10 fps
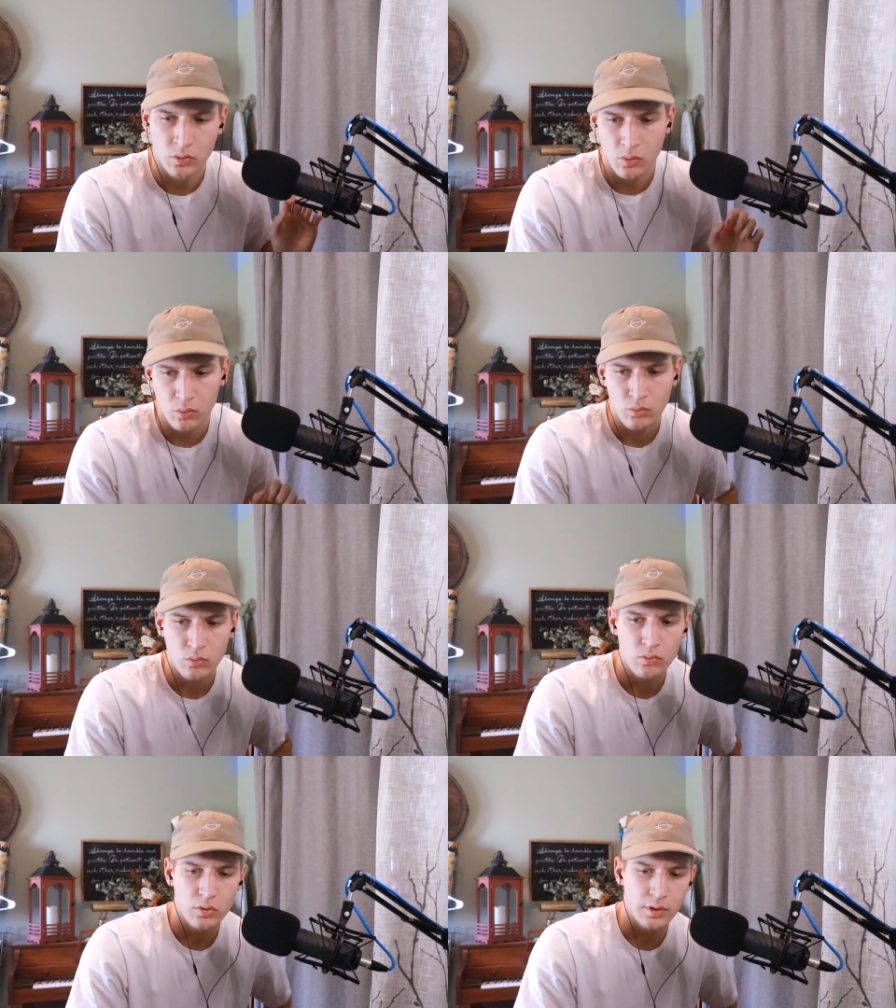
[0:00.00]

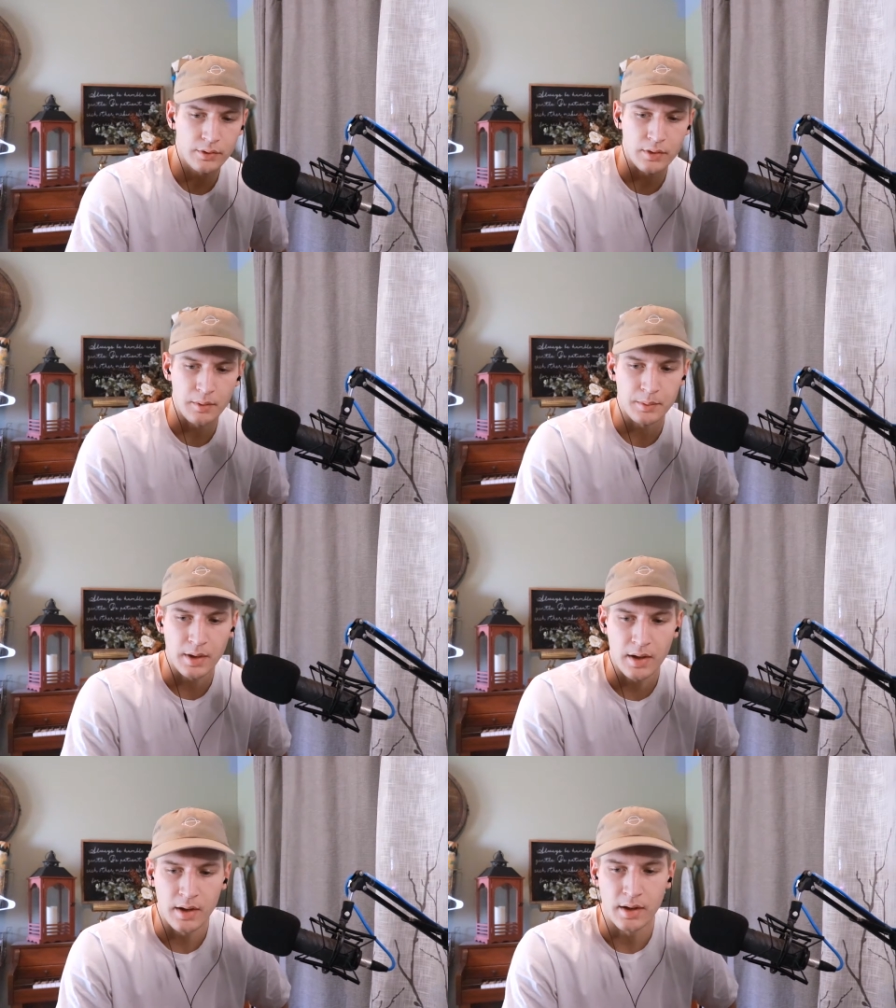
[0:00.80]
What is up,
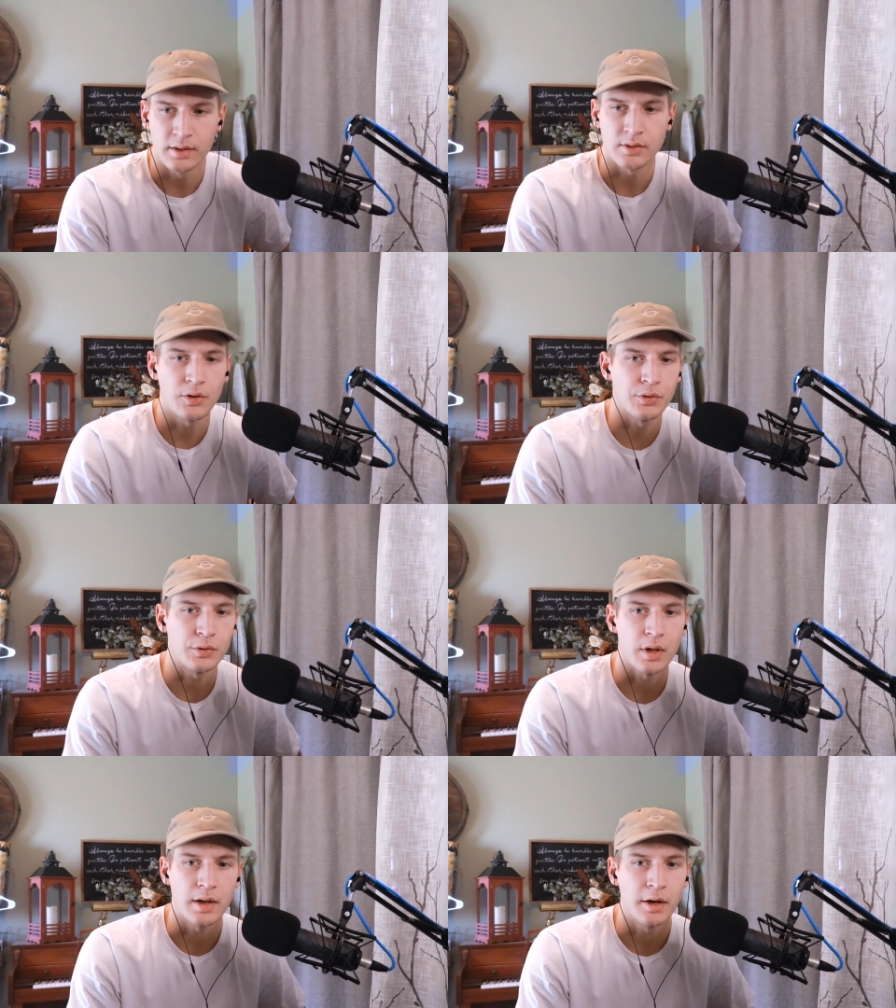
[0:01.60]
guys? Hunter
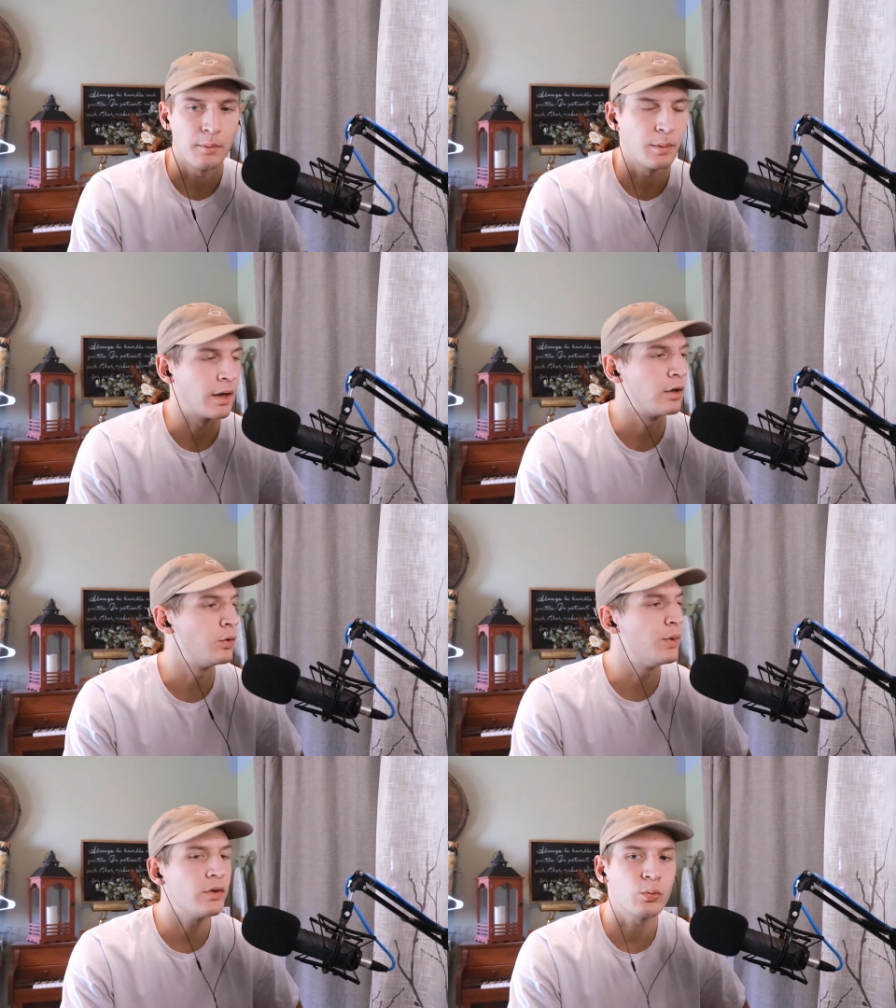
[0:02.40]
Klein here, bringing you
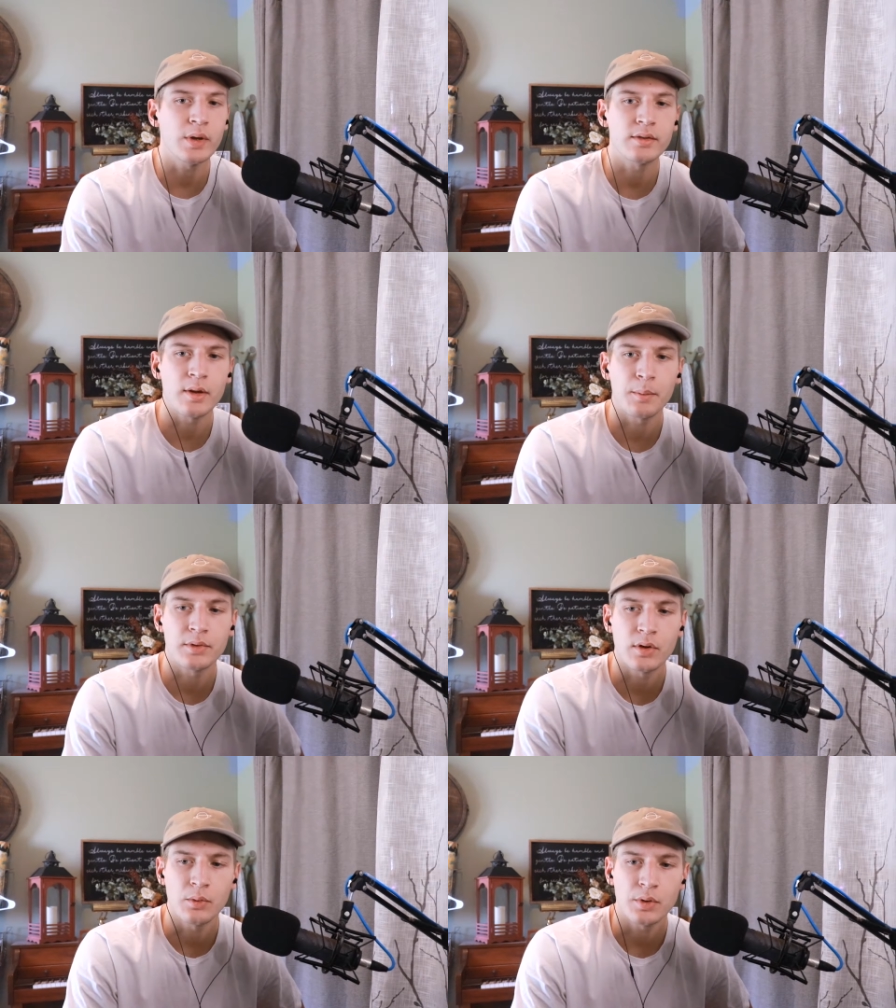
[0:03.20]
this week's
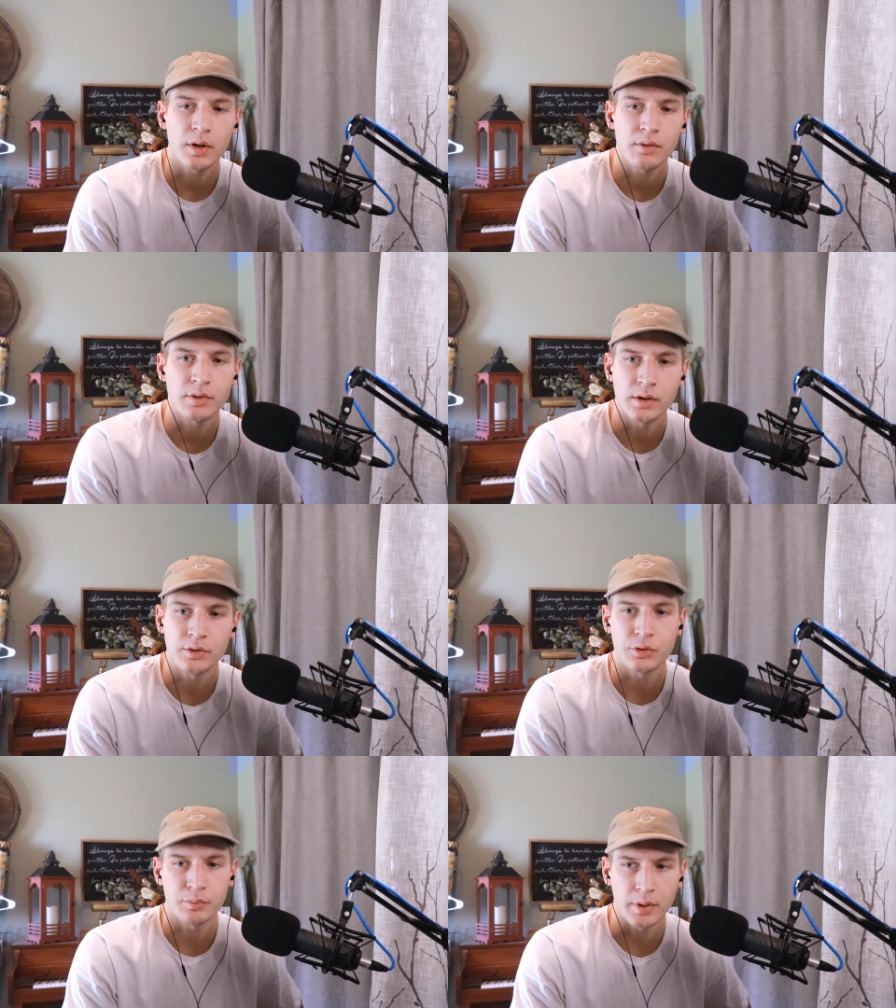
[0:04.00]
episode of
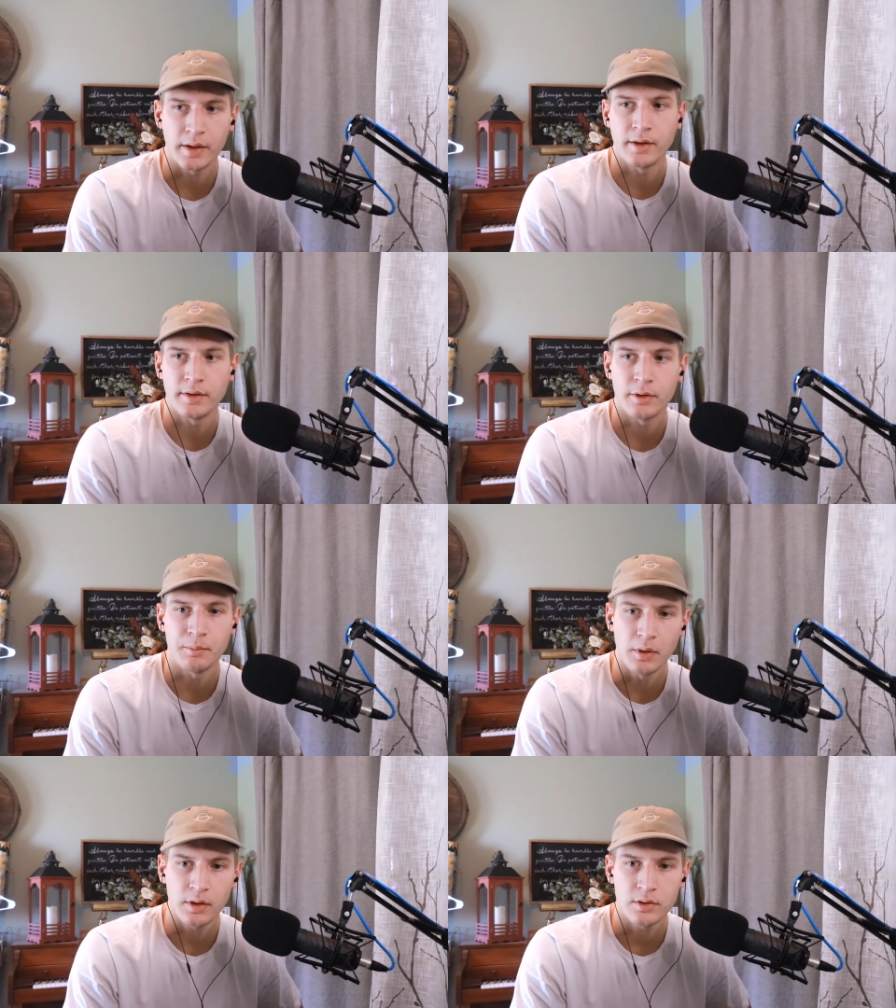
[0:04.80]
Interplanetary
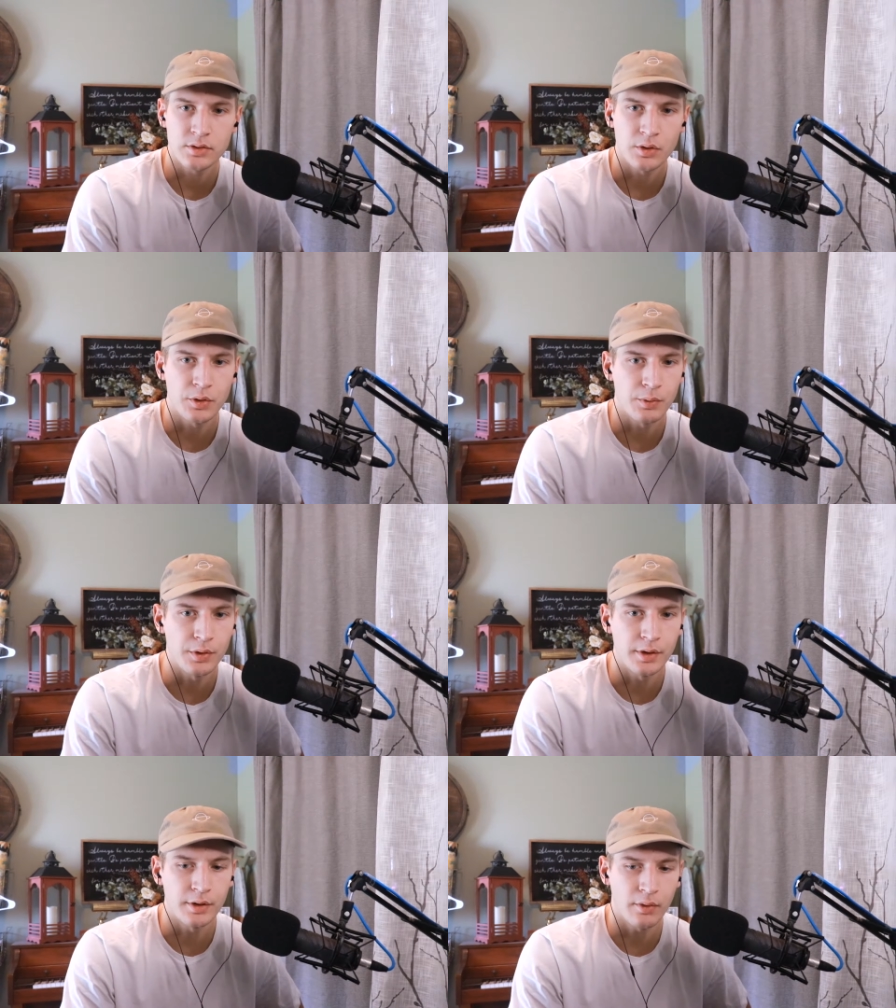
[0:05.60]
Monkeys. Y'all know the
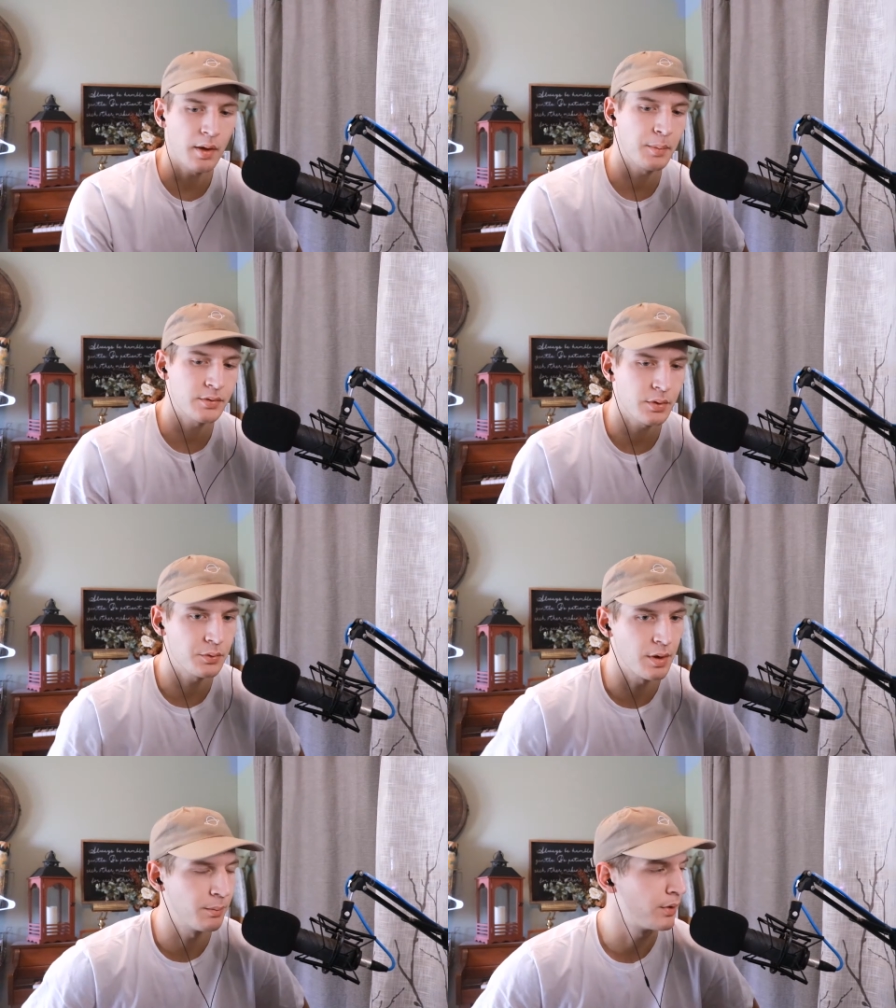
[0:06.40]
deal. Episode
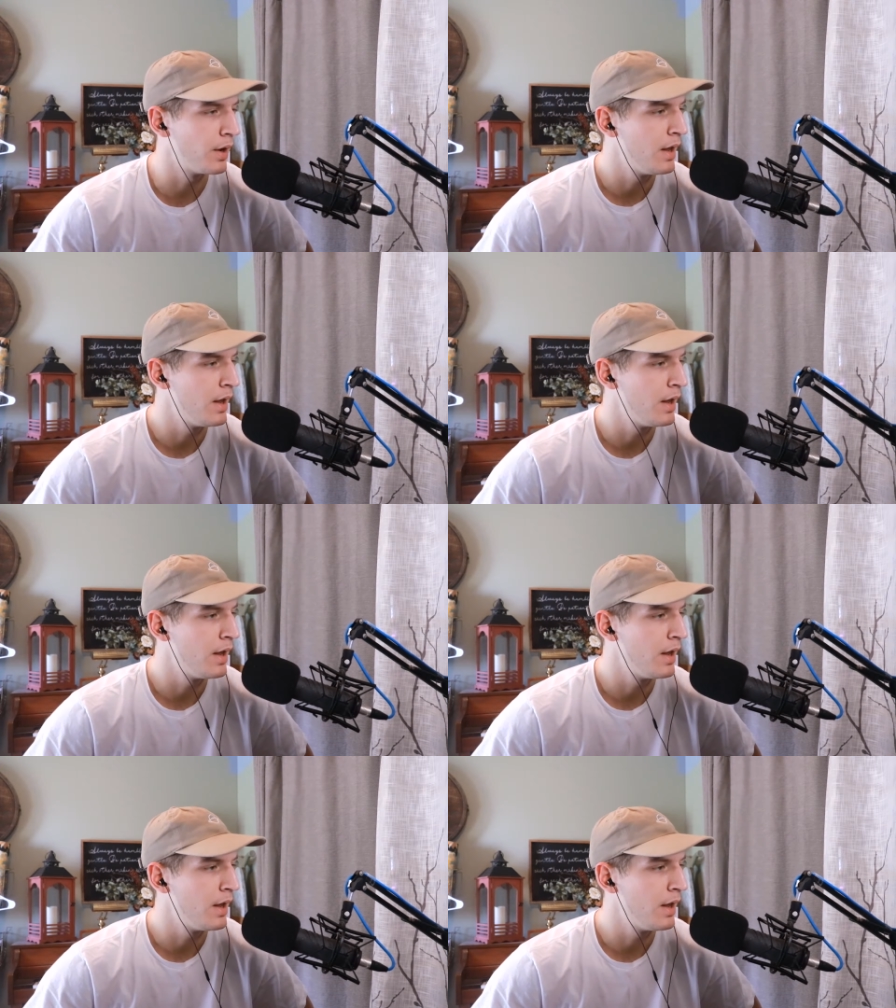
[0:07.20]
number